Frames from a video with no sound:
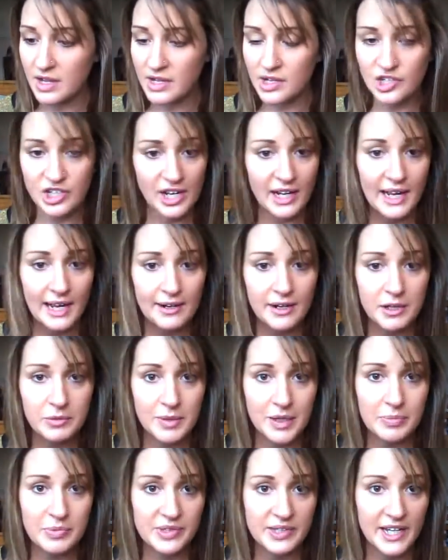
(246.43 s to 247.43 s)
Check out our
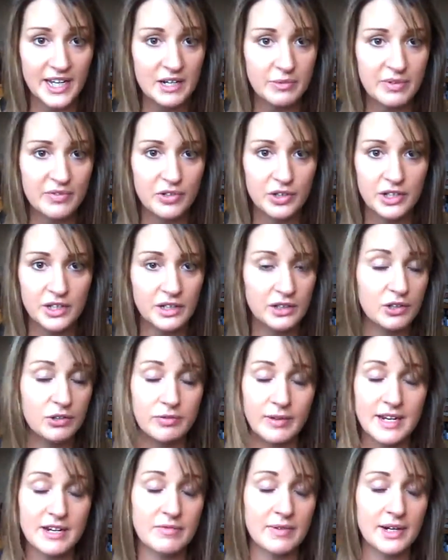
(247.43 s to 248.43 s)
website, we've got a
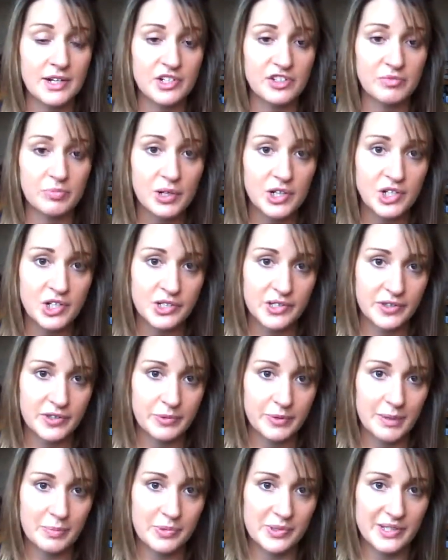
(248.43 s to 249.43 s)
great range of brushes on the
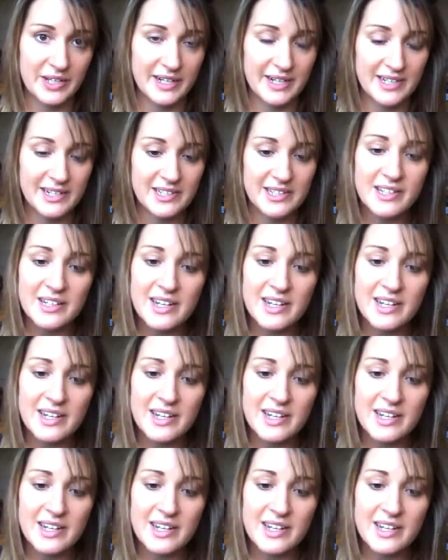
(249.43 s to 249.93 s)
website,